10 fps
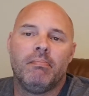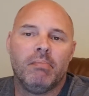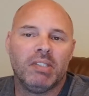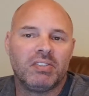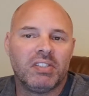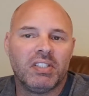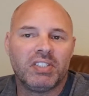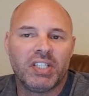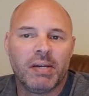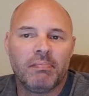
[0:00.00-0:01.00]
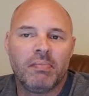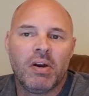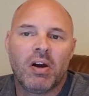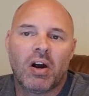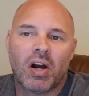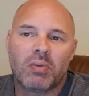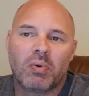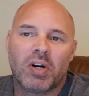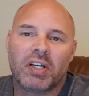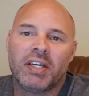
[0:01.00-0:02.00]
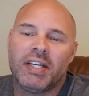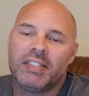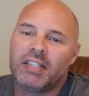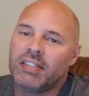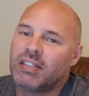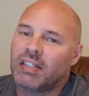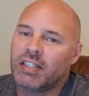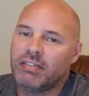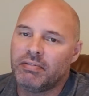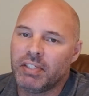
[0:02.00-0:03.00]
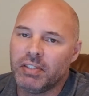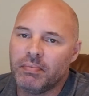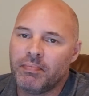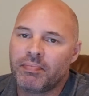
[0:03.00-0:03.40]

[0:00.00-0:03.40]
Months in the gym, hard work, and tons of clean food.